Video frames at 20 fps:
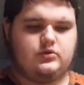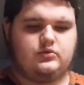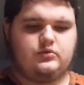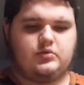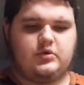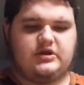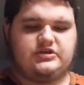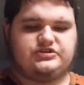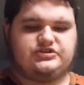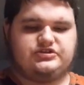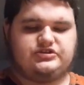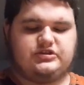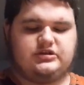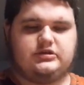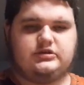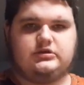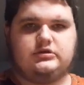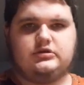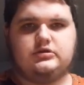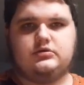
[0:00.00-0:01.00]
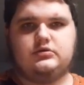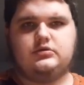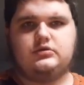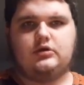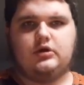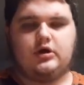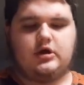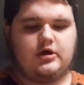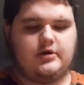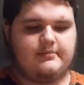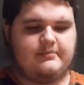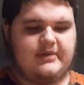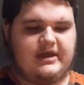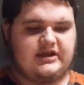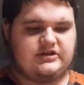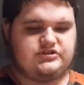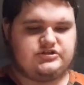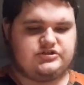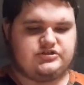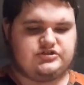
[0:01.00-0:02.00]
wrestling
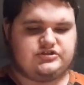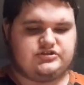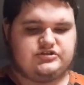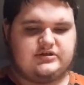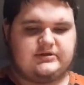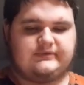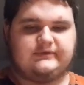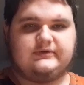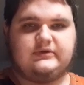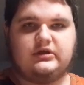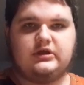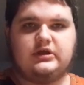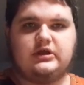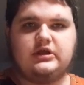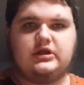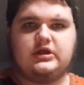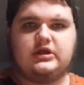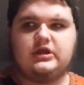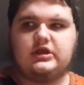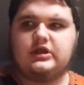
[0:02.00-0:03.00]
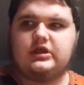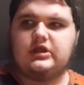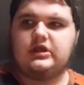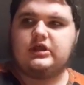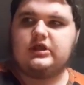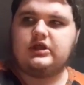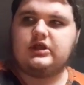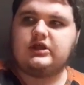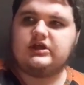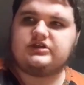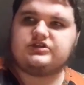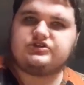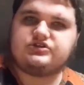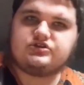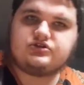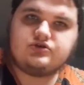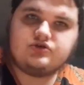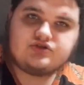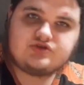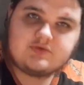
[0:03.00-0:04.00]
matches and stuff.
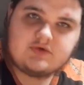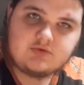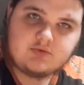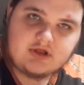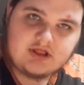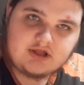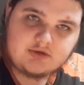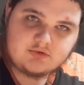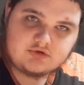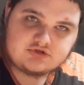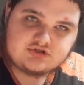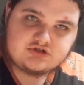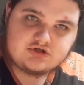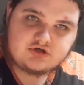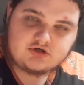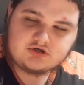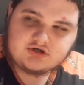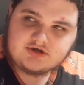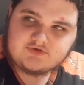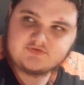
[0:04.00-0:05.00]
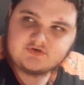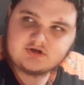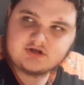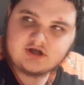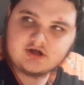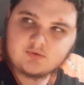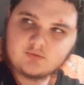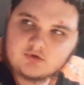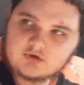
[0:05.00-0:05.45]
Excuse me while I return, I forgot